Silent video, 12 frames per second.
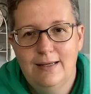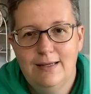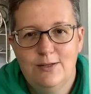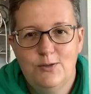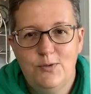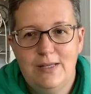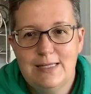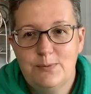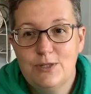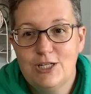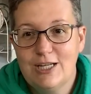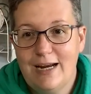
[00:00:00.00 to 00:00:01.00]
So this
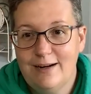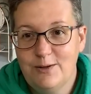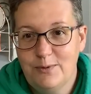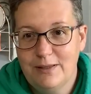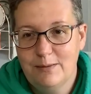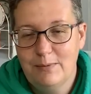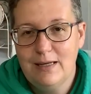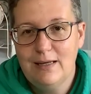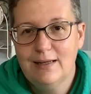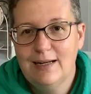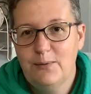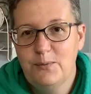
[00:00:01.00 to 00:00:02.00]
was shared with me
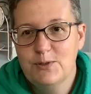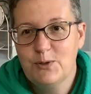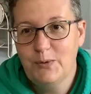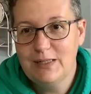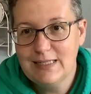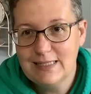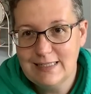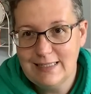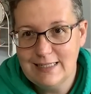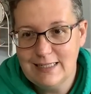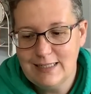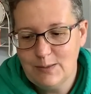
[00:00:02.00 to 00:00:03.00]
and I was going to
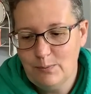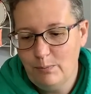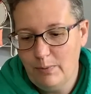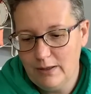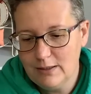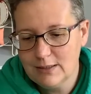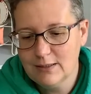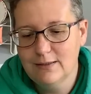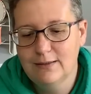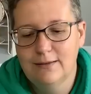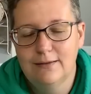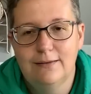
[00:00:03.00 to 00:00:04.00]
stitch it, but
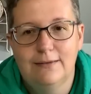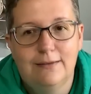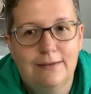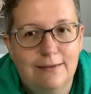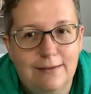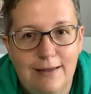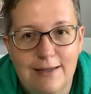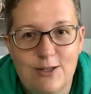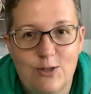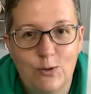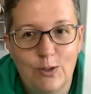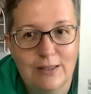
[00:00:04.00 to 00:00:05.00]
as
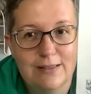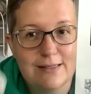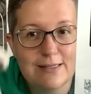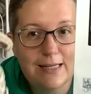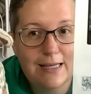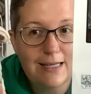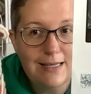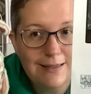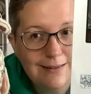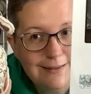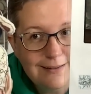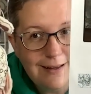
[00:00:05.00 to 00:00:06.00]
you can see,
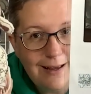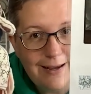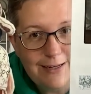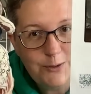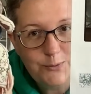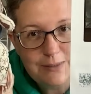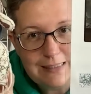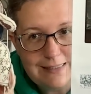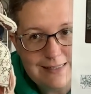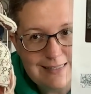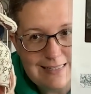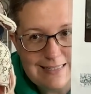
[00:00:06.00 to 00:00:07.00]
I don't need to
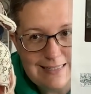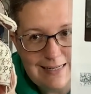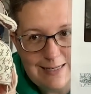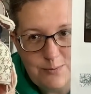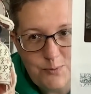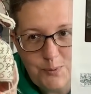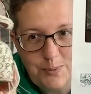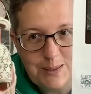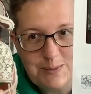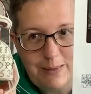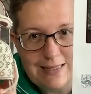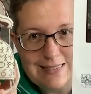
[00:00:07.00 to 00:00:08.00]
stitch it anymore because
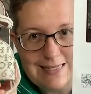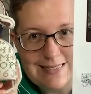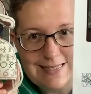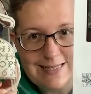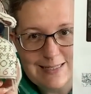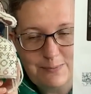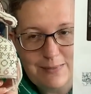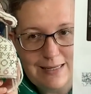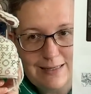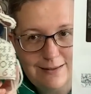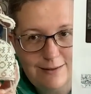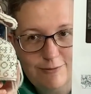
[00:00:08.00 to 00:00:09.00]
Betsy sent me
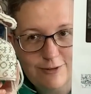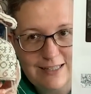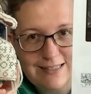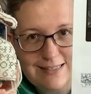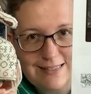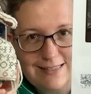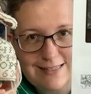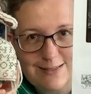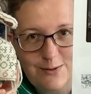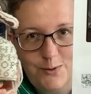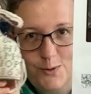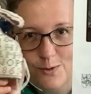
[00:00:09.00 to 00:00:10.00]
Frances,
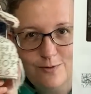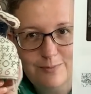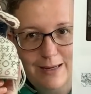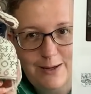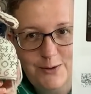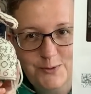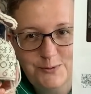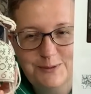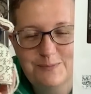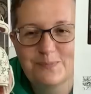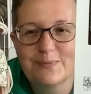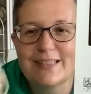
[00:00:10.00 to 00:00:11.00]
all of my own.
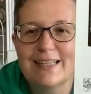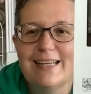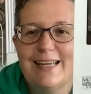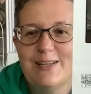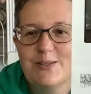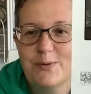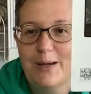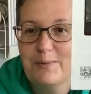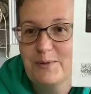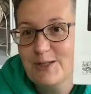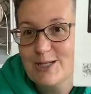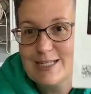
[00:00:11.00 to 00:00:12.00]
So I'm
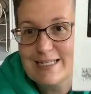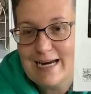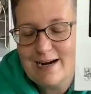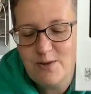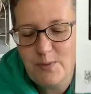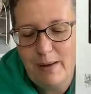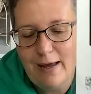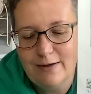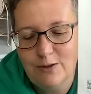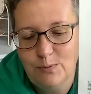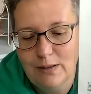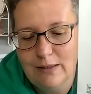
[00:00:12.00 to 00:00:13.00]
going to share the
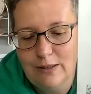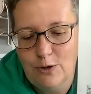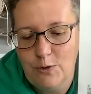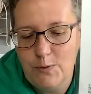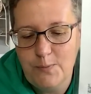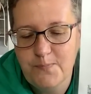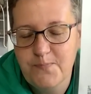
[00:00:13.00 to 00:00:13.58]
pattern with you.